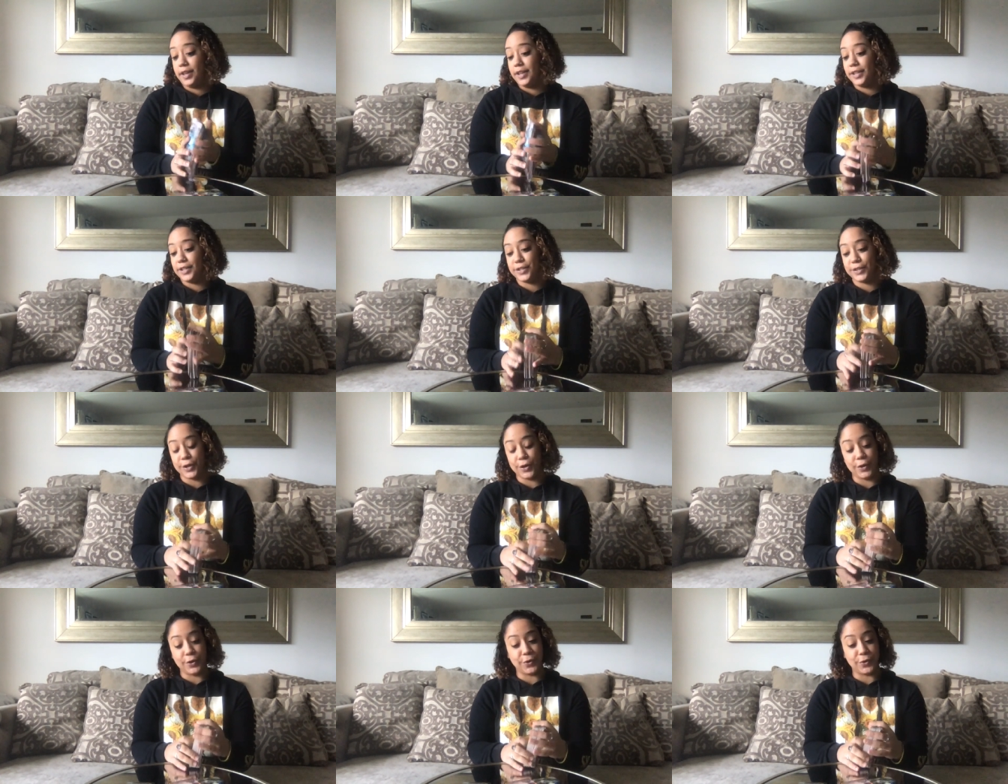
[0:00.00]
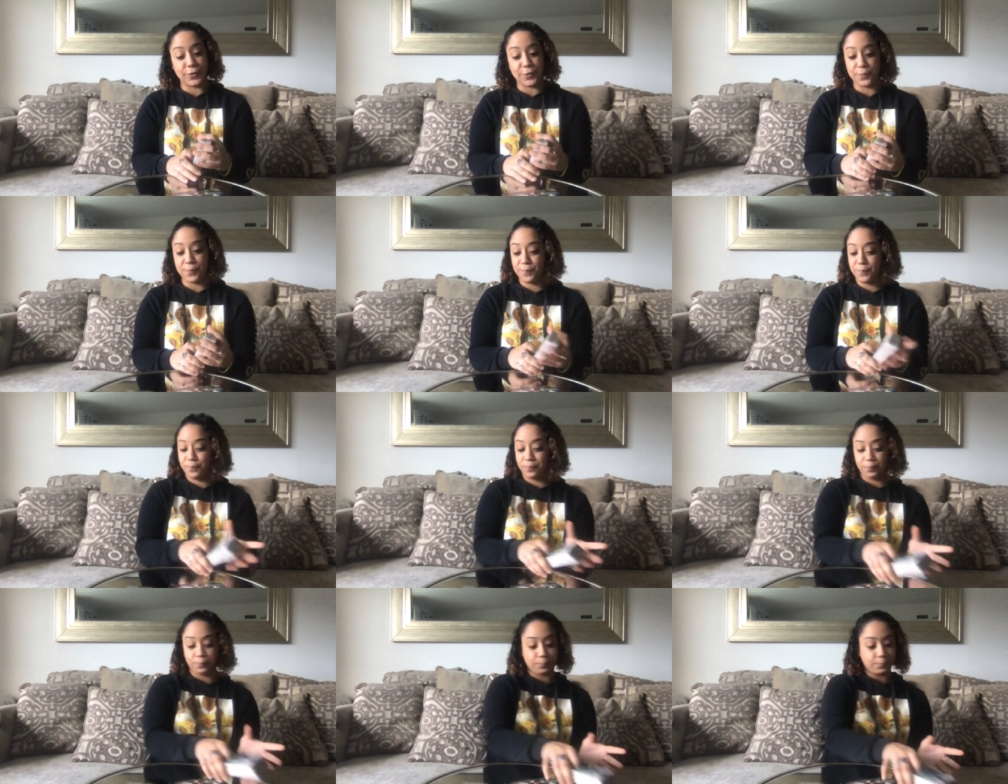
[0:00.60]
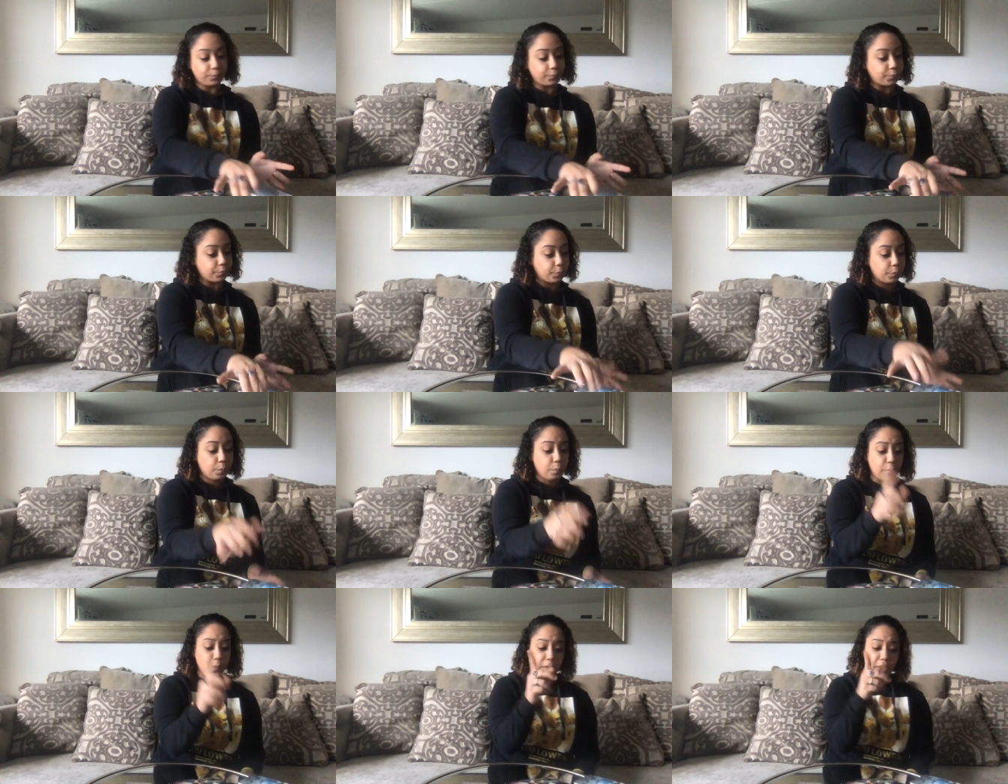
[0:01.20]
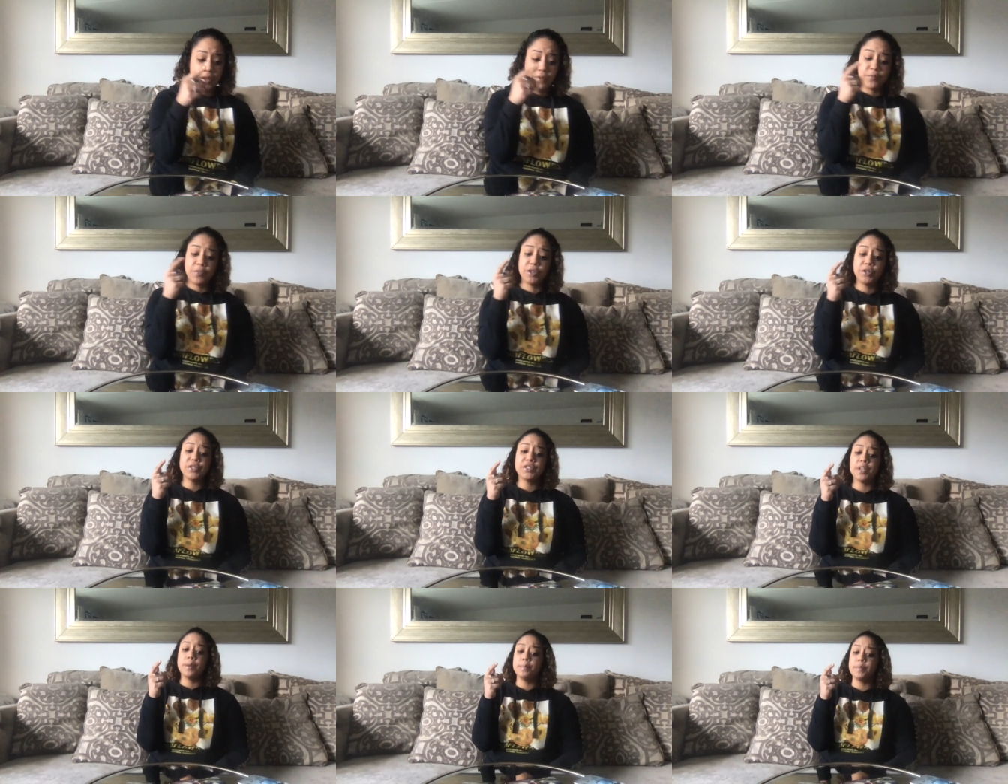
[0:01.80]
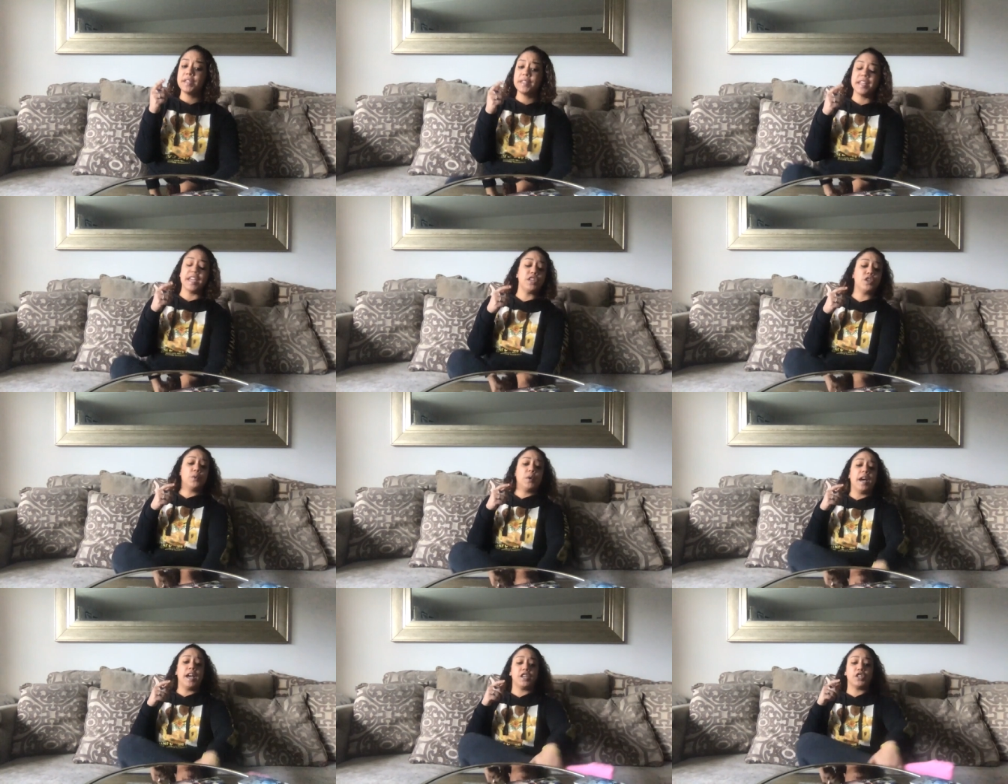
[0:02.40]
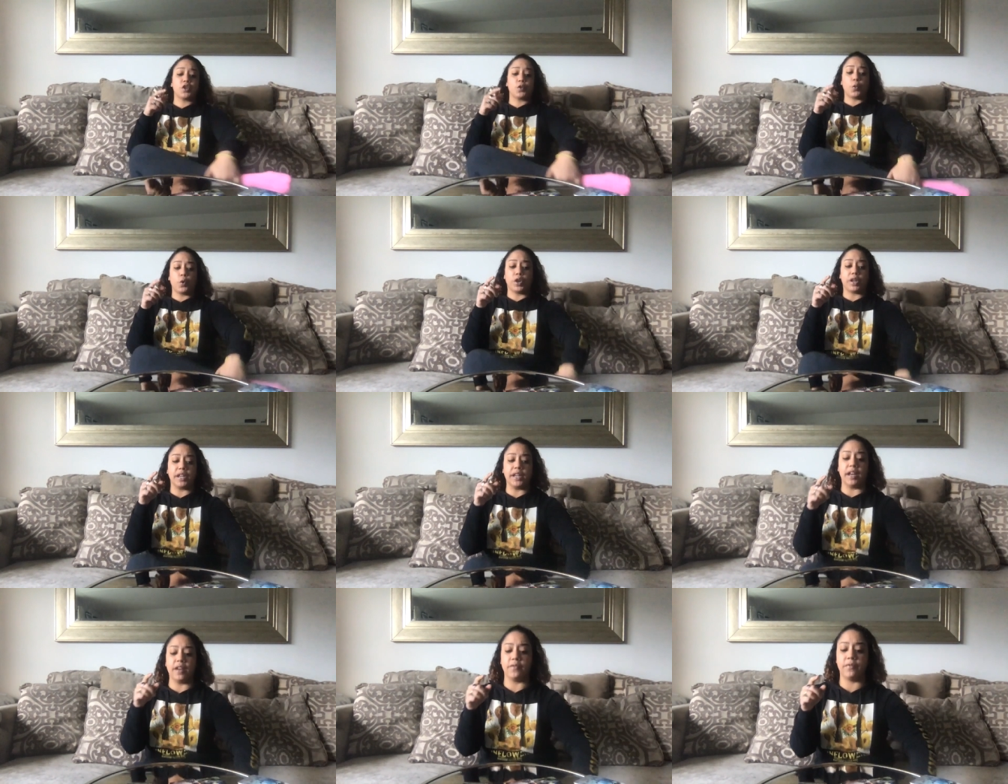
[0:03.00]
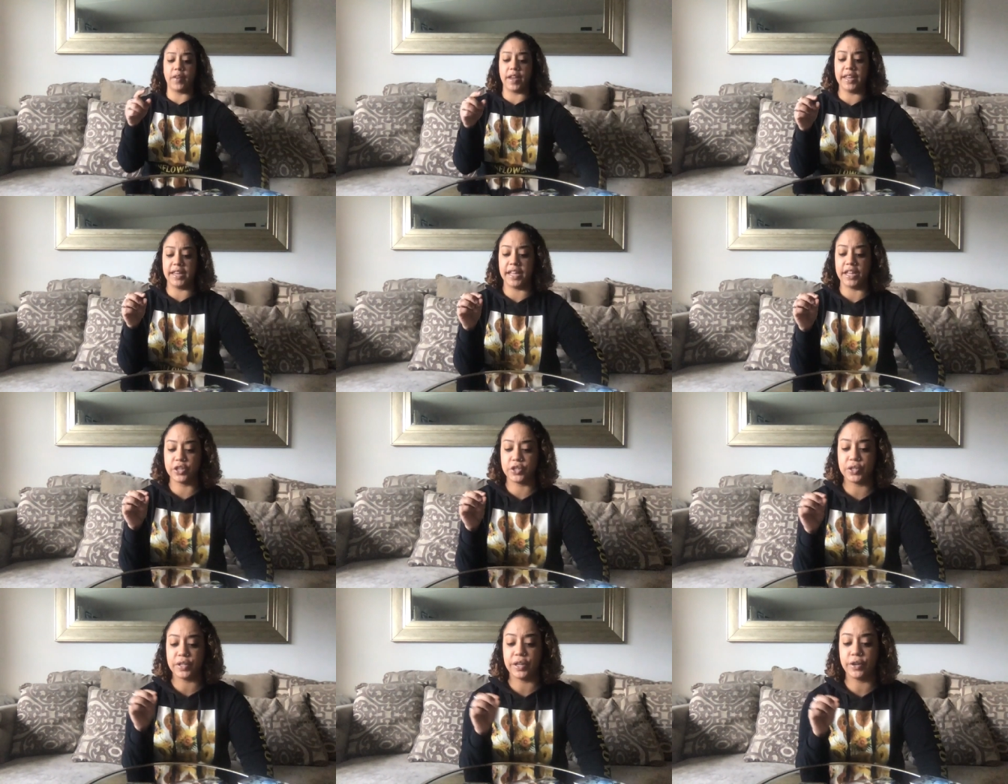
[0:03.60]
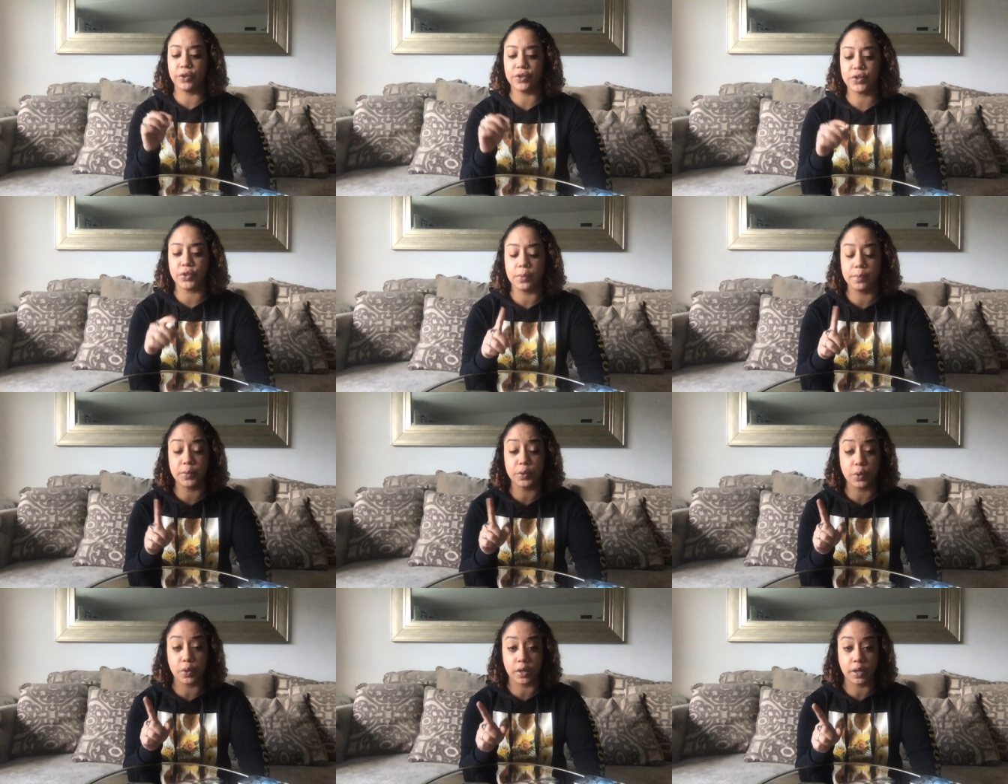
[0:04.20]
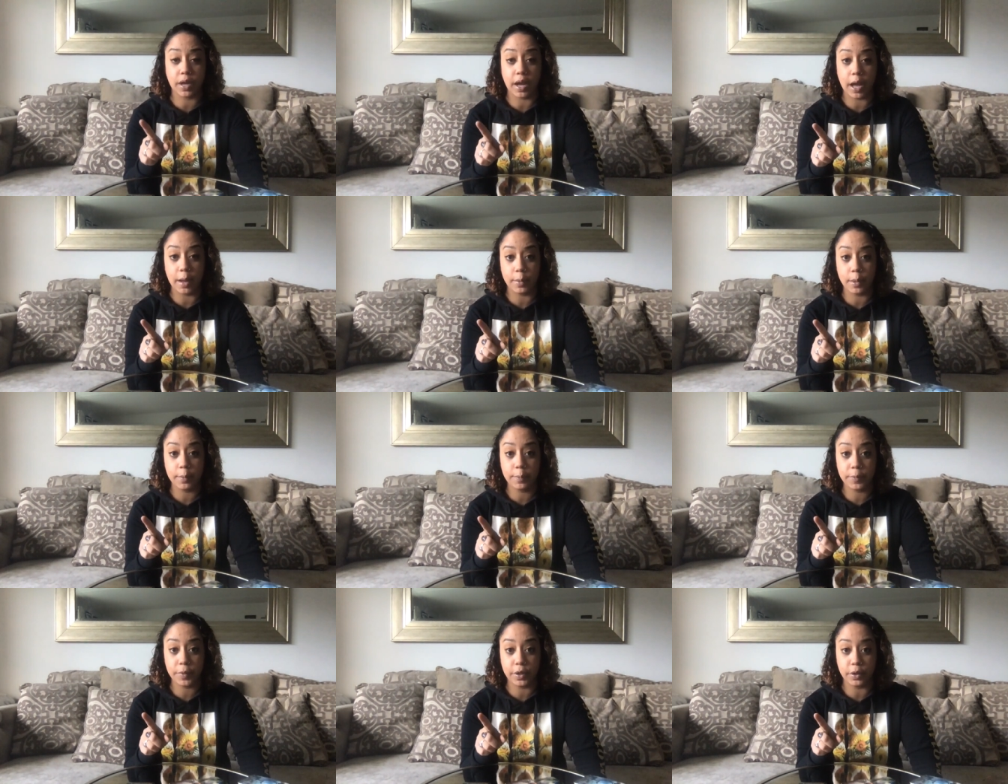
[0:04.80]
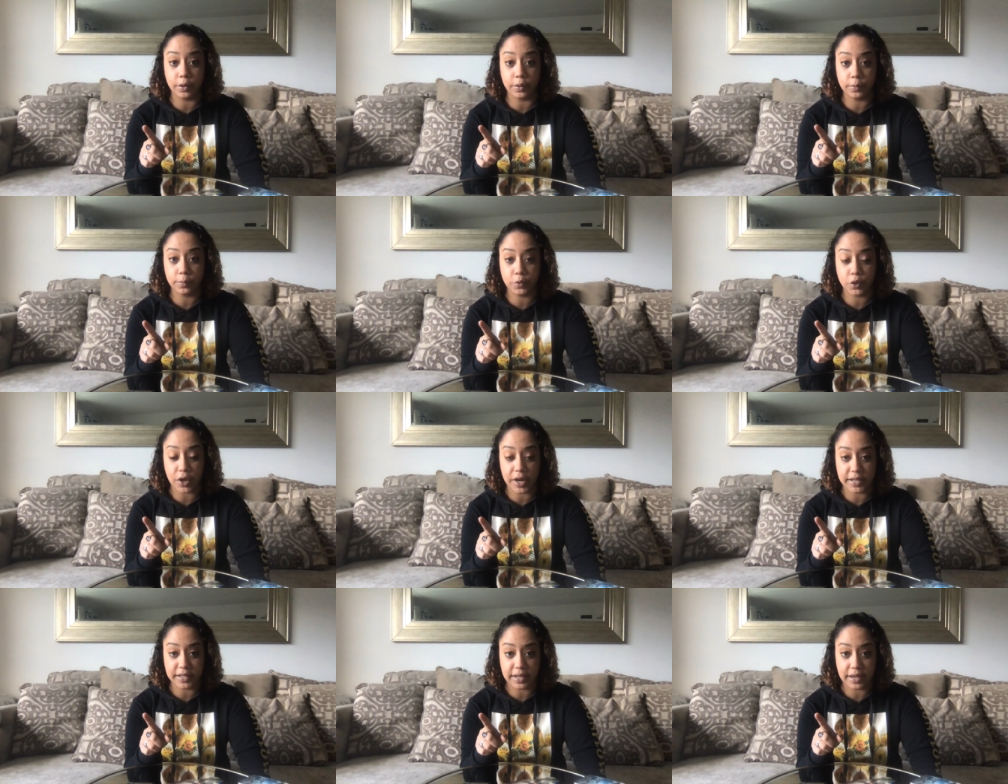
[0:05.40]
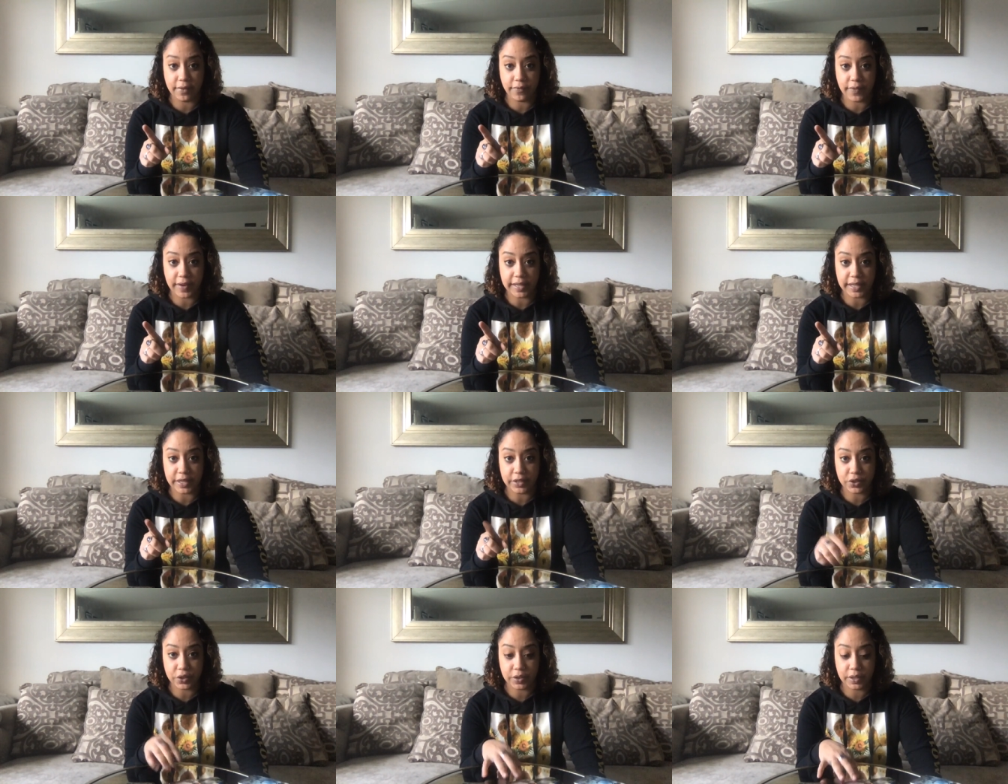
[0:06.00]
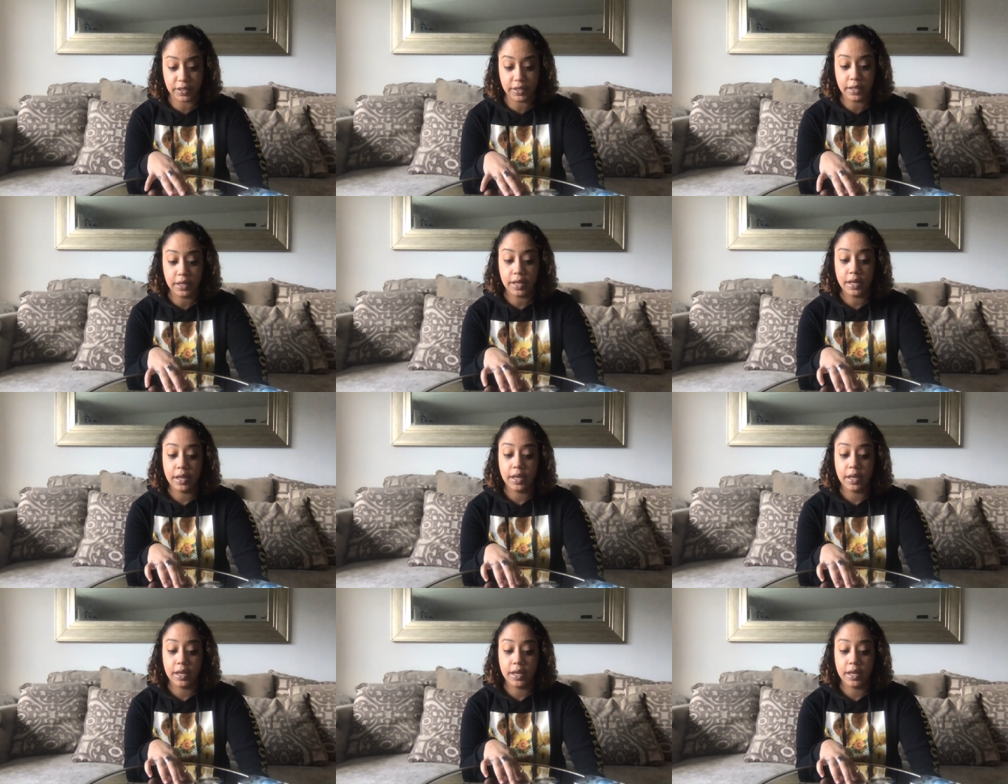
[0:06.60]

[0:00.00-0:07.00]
So if there's something that you guys are working on financially, or some sort of come up you're trying to have financially,